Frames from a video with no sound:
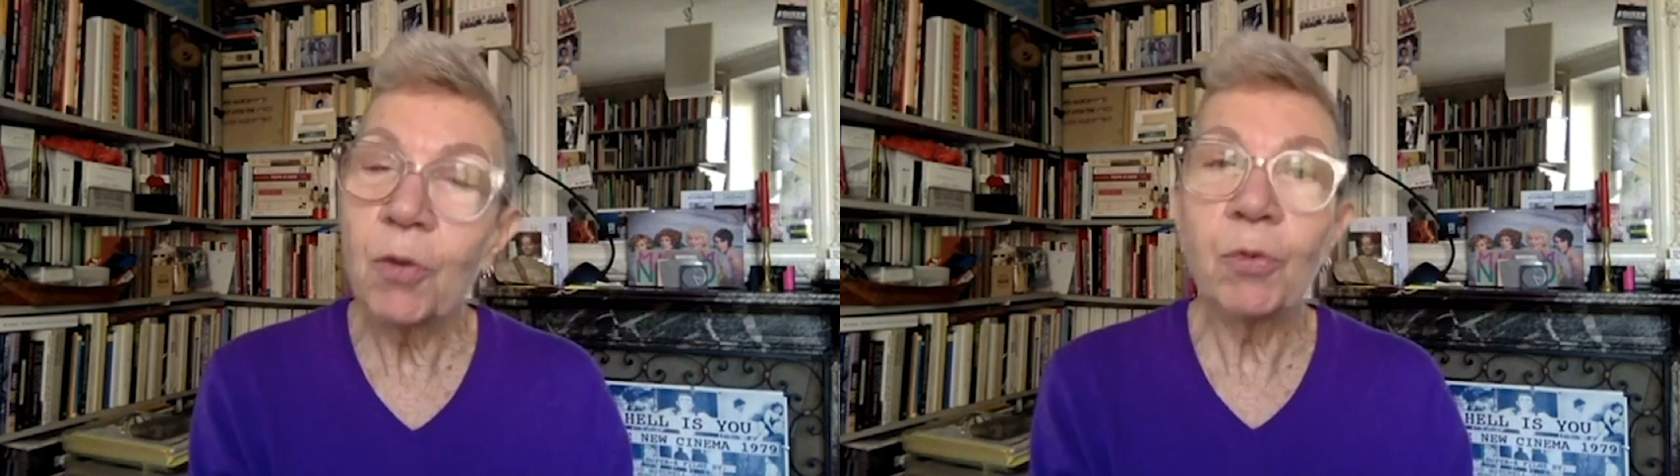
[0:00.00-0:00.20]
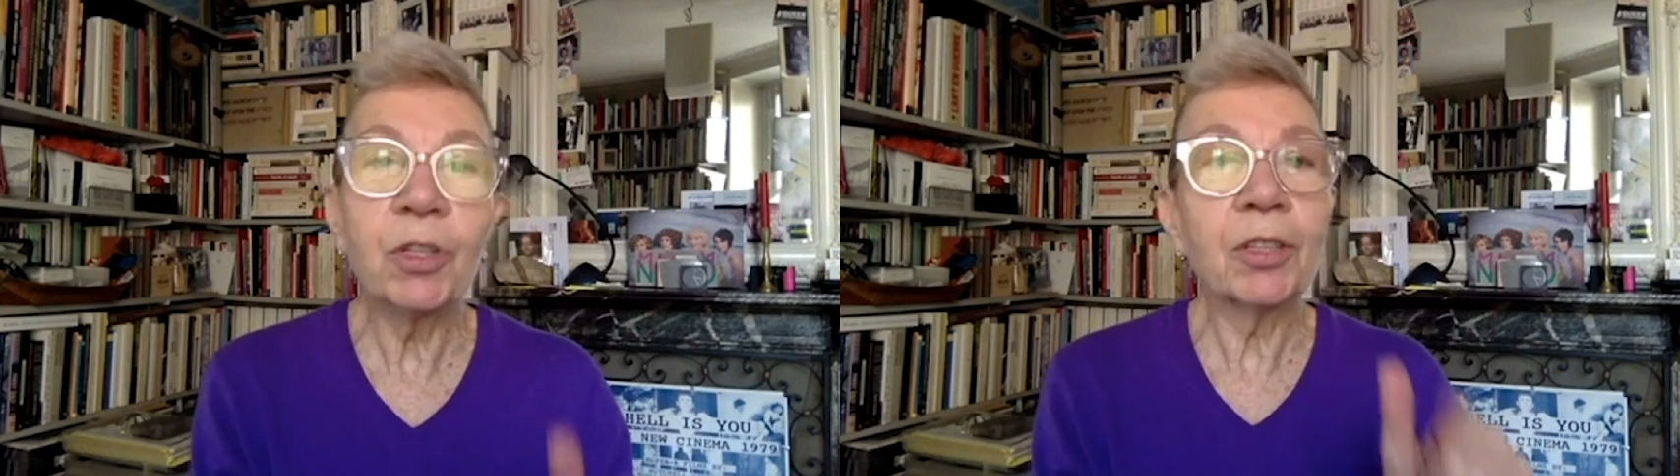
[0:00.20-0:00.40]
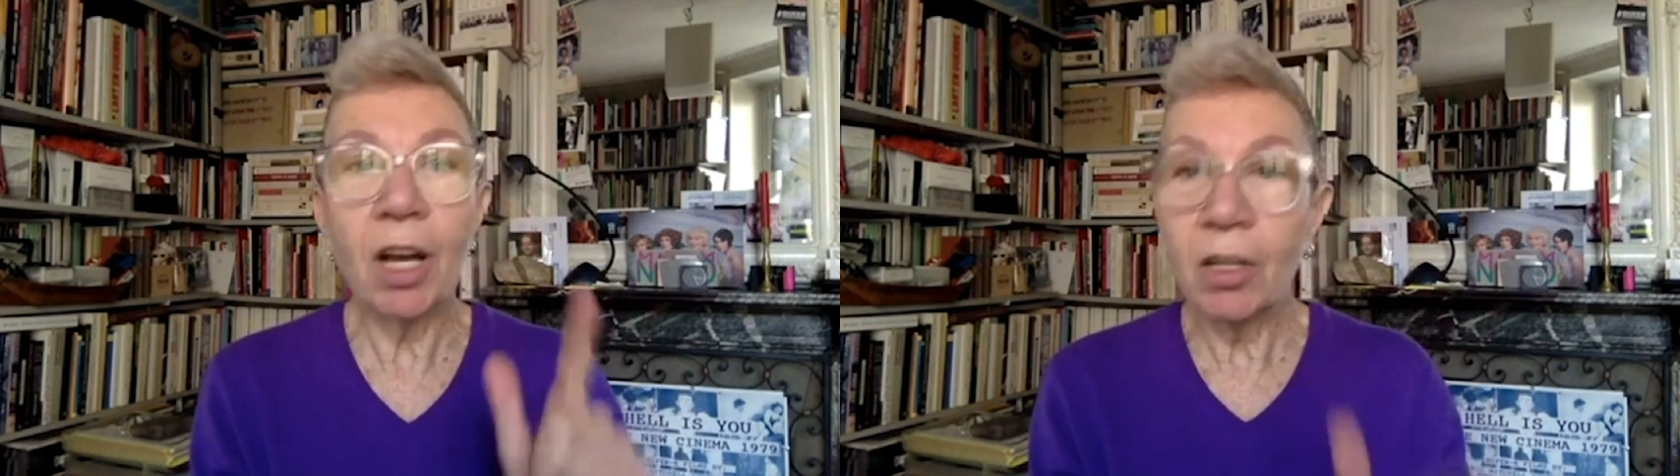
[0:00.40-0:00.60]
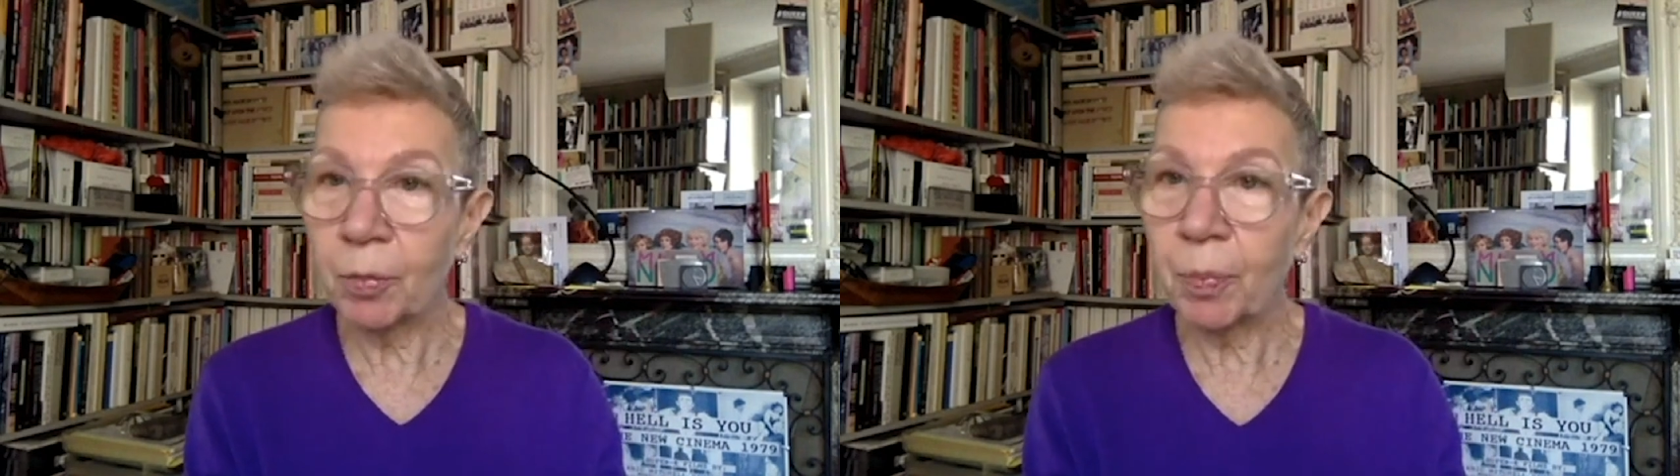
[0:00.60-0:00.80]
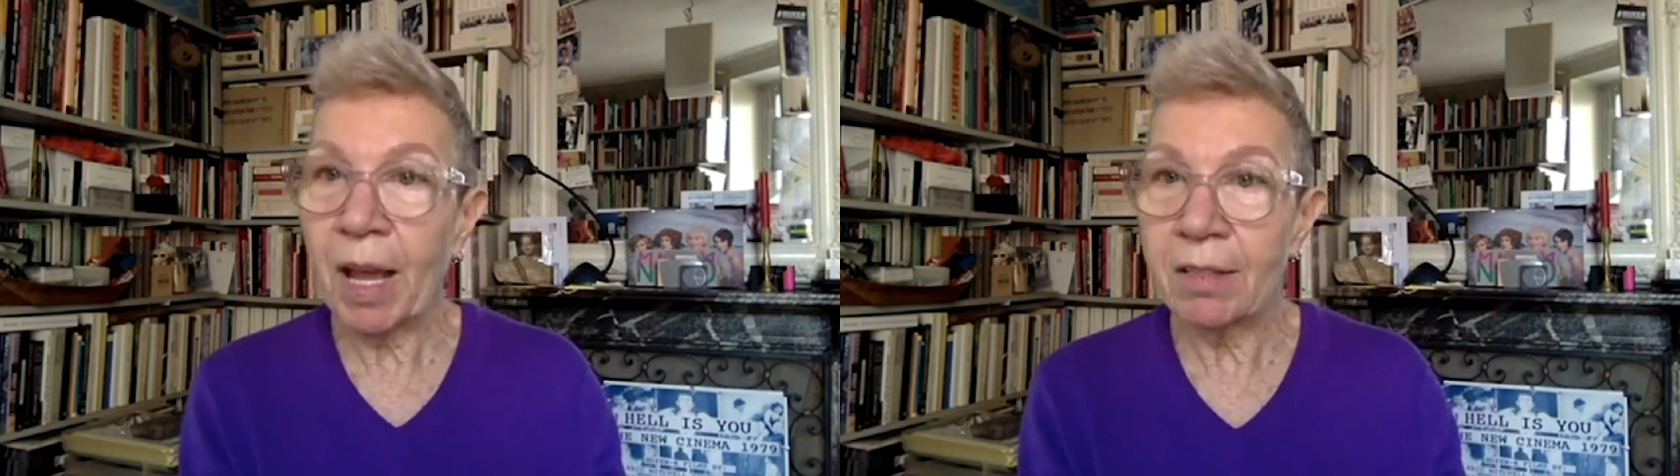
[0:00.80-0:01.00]
We are
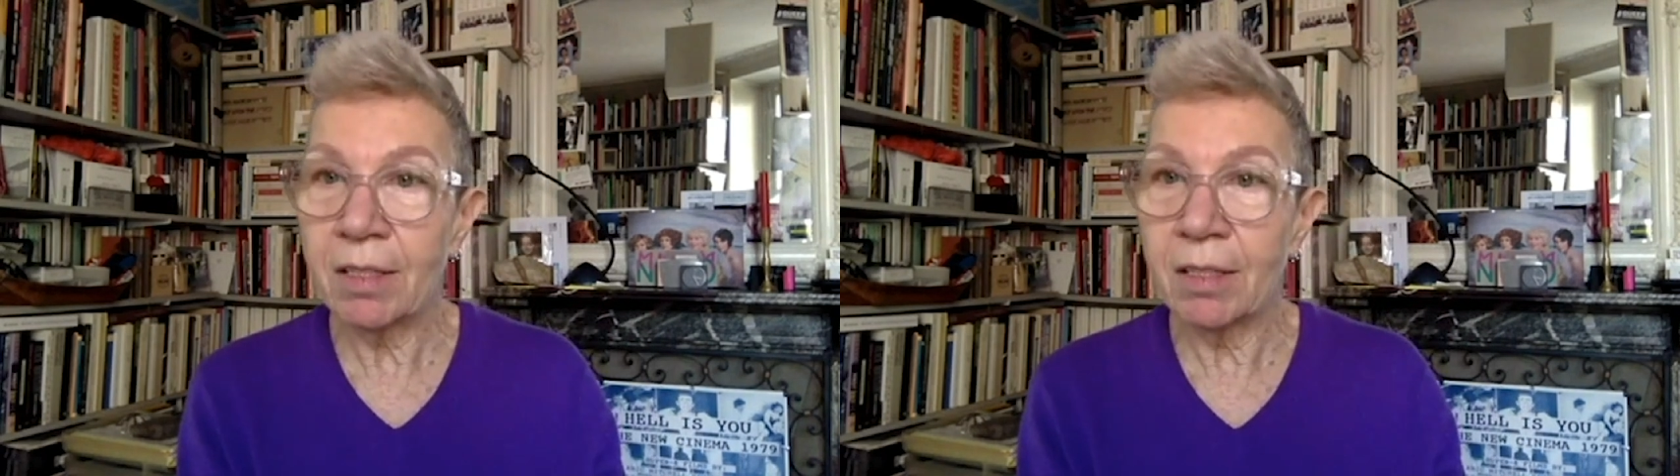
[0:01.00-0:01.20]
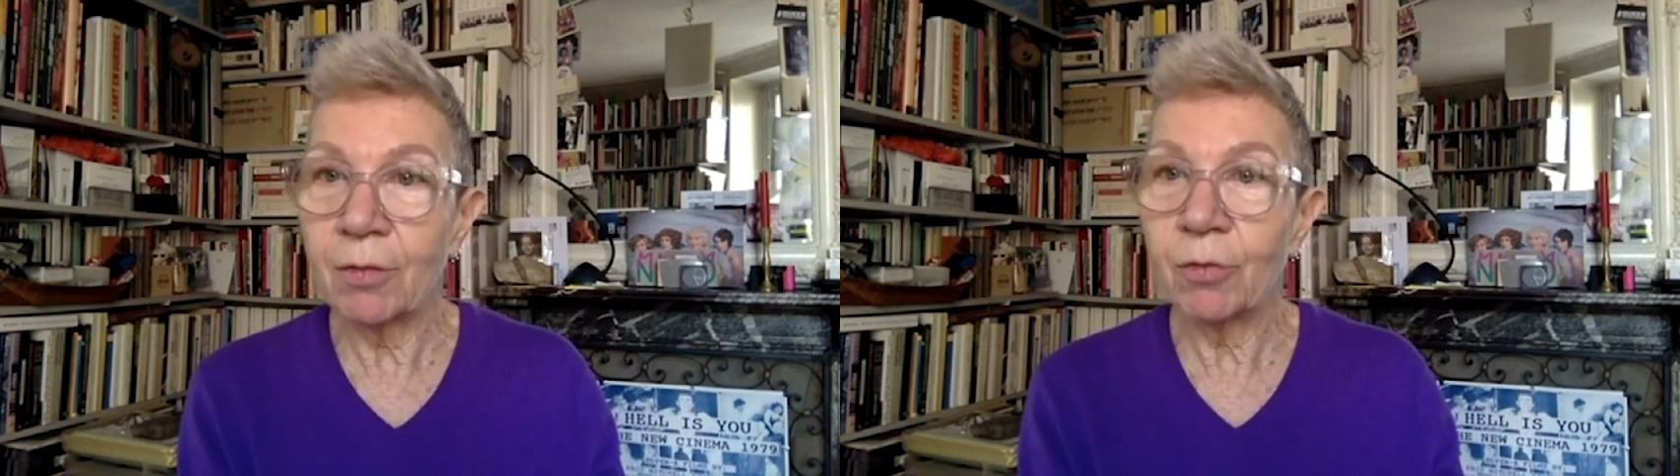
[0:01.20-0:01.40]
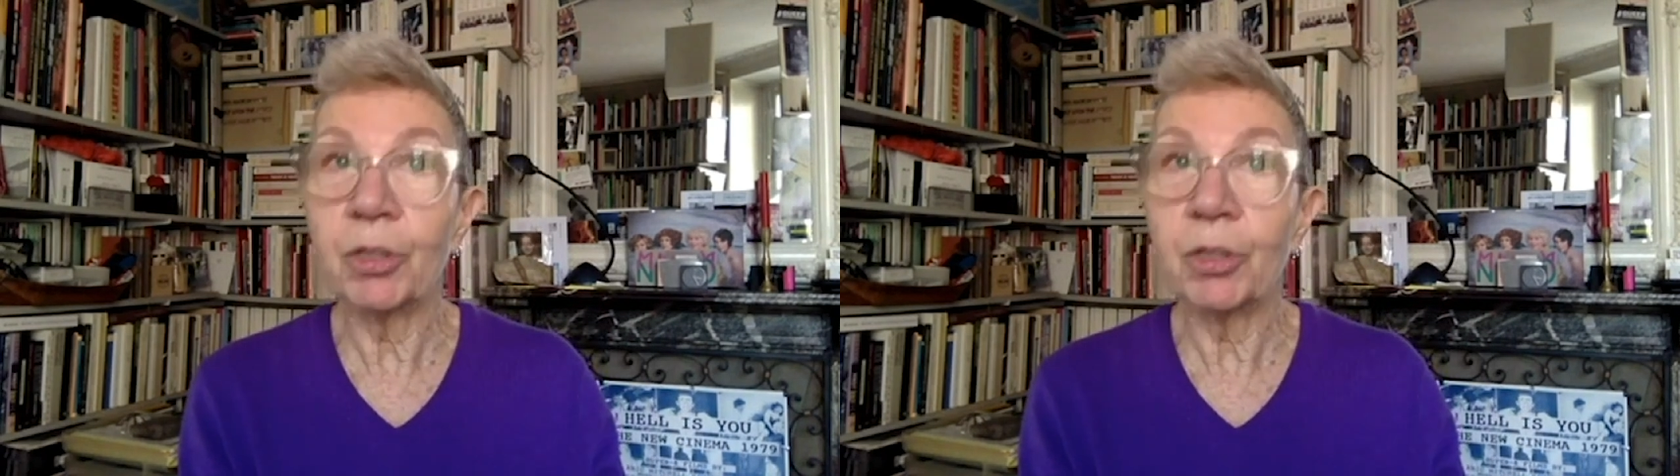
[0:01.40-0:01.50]
not passive.